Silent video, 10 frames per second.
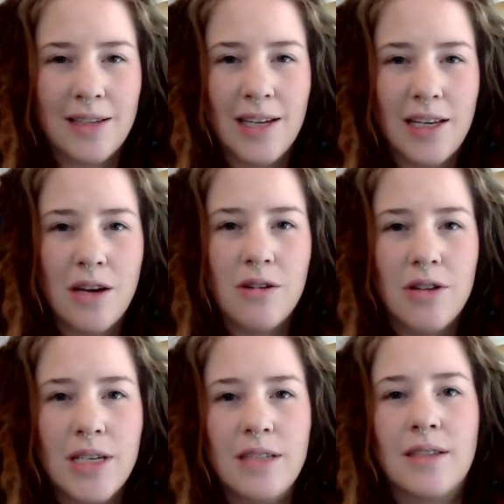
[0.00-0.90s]

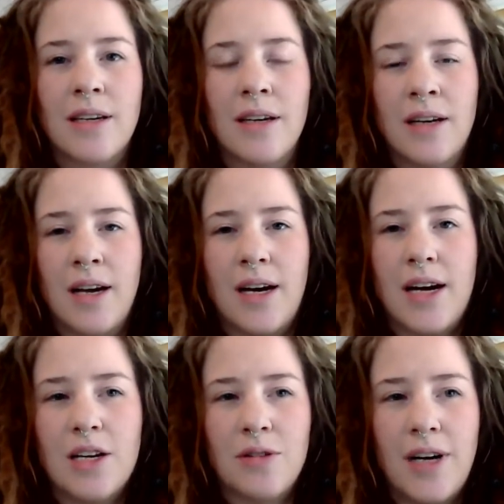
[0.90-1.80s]
deodorants.
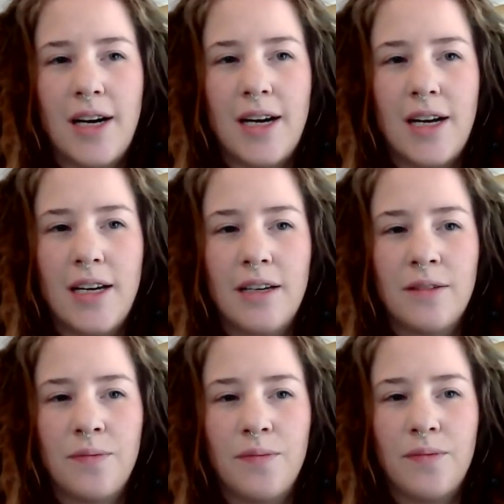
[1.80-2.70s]
I tried
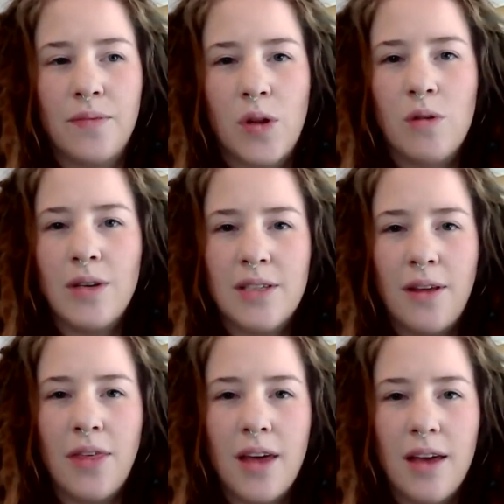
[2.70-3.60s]
crystal
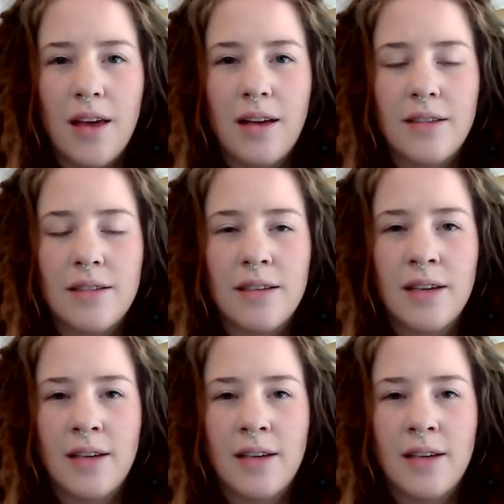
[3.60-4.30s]
things,